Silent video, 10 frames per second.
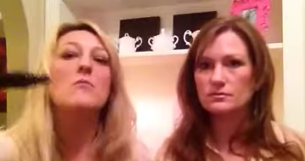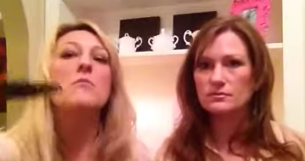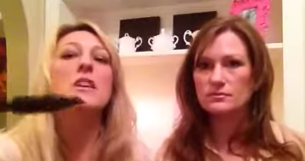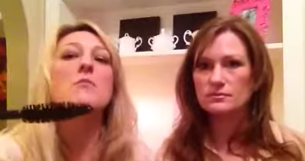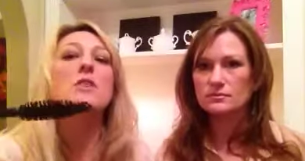
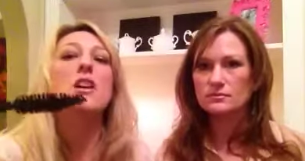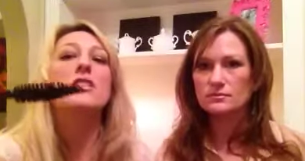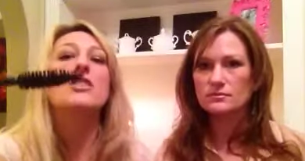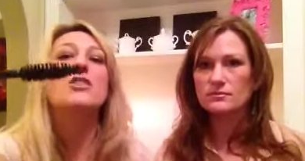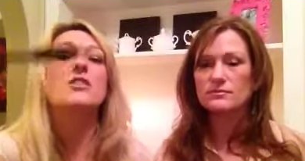Speaker 1: big
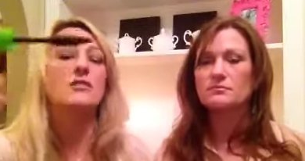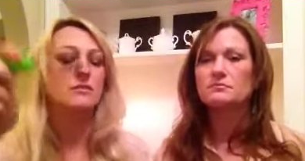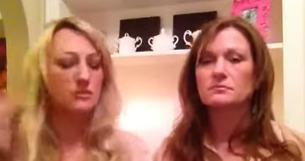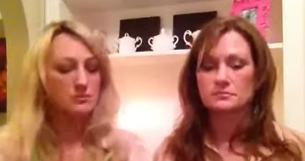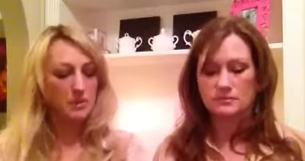brush.
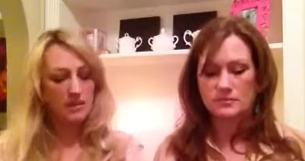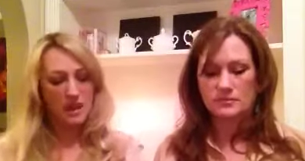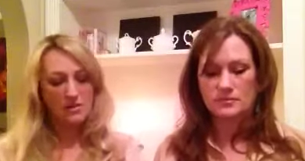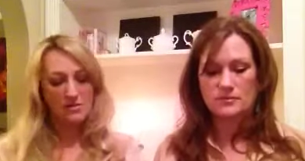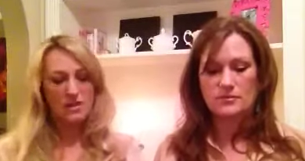Big.
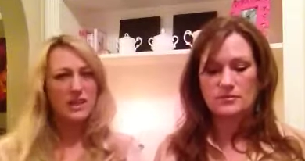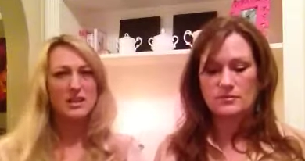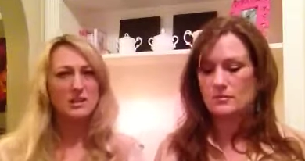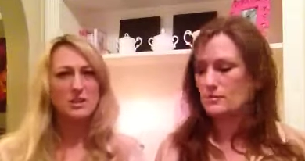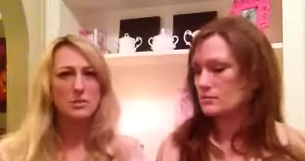I don't really
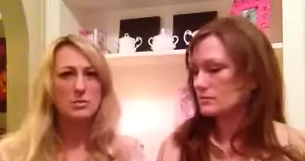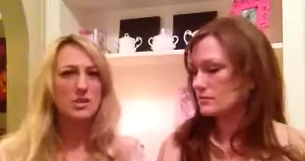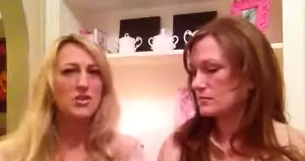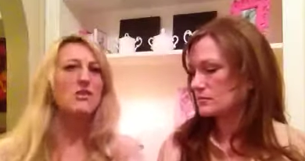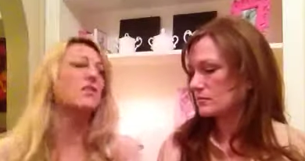like the little
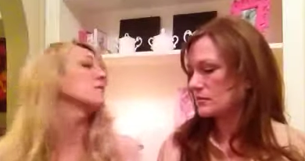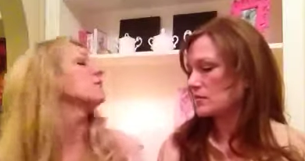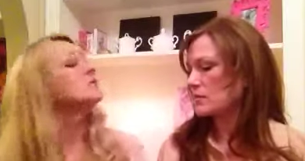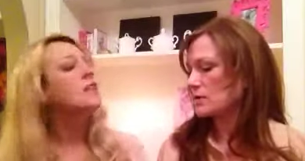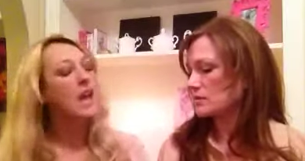brushes.
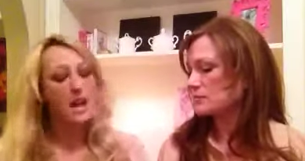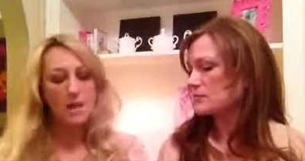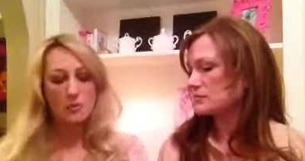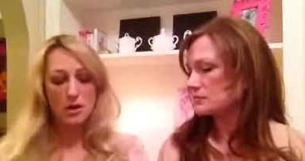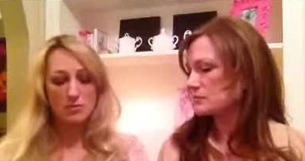Right. And
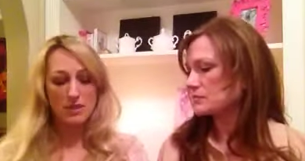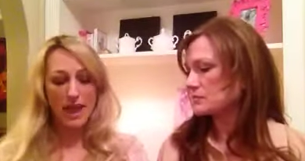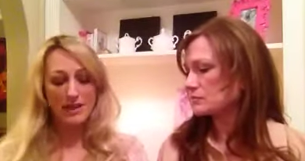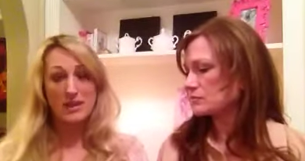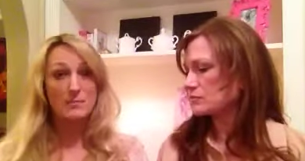I'm wearing
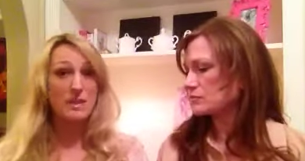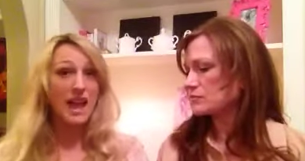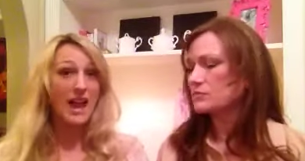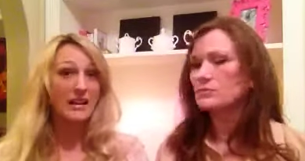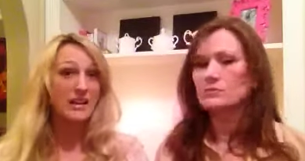Blackest
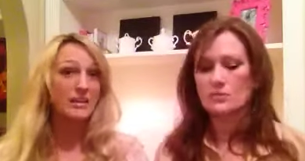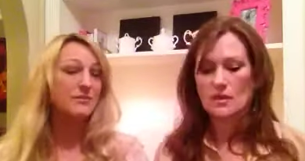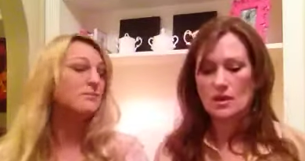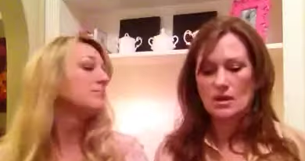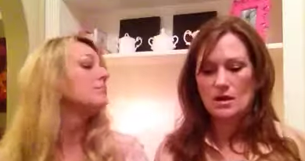Black.
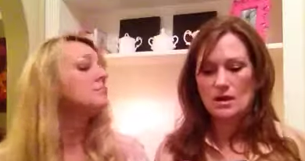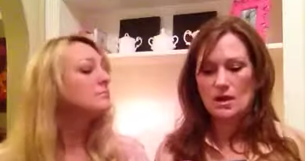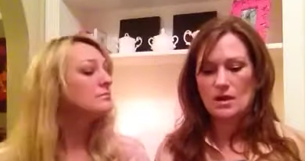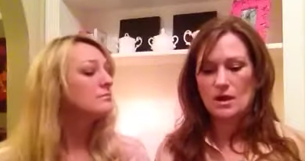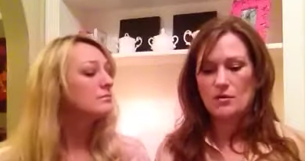
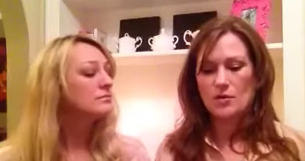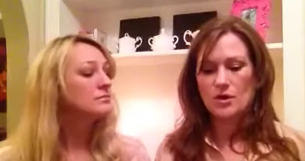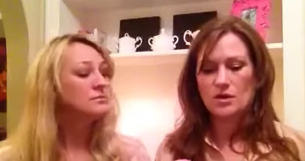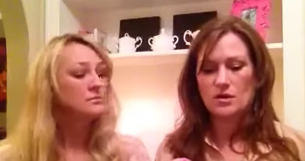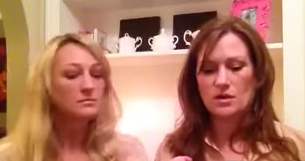
Speaker 2: And I'm
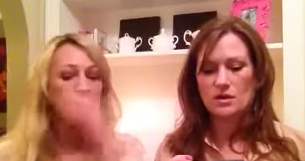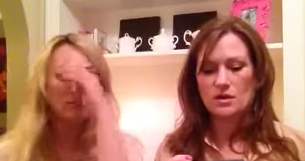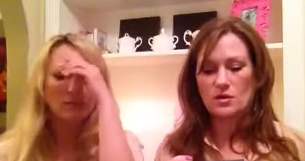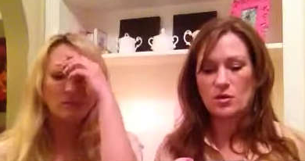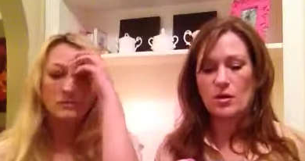wearing
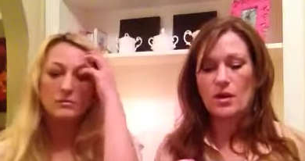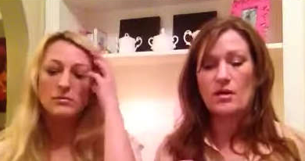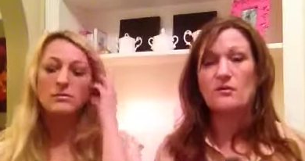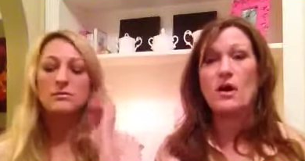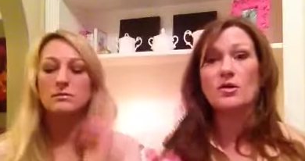the
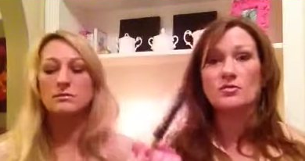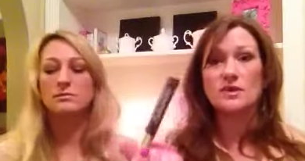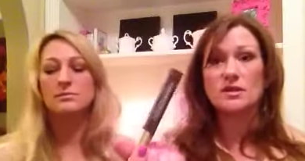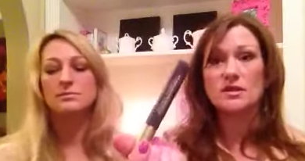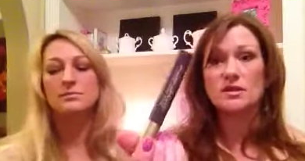L'Oreal
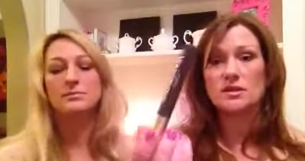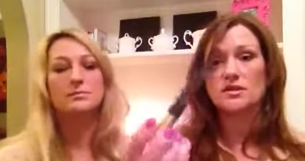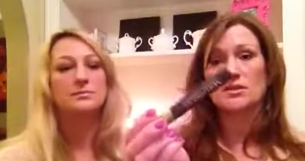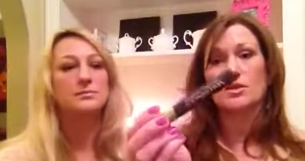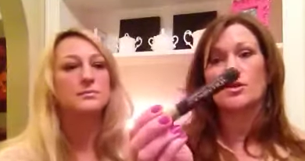Voluminous.
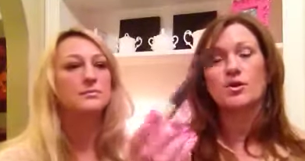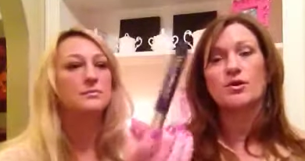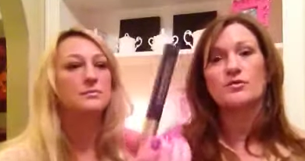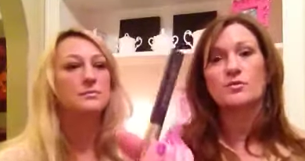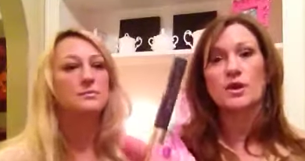It's a
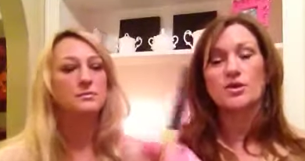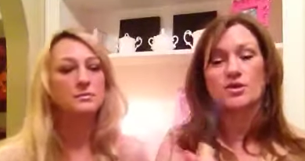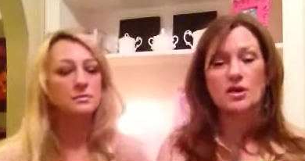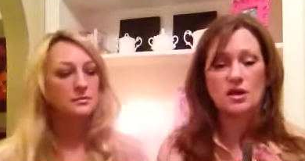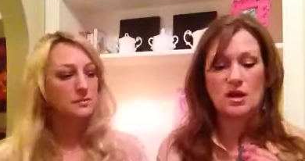curved
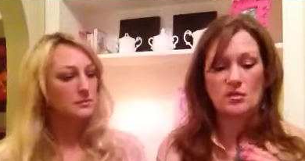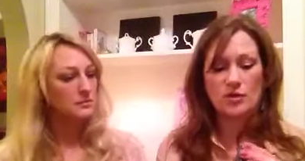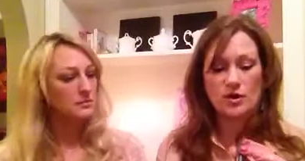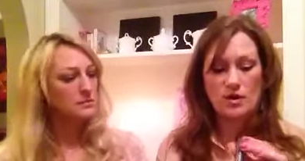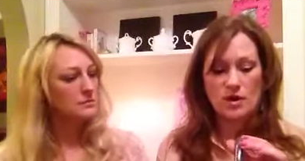brush, and I'm
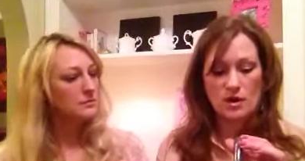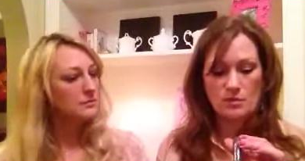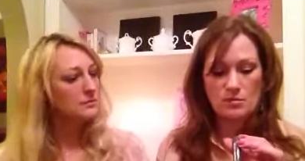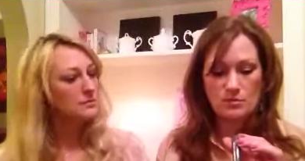wearing a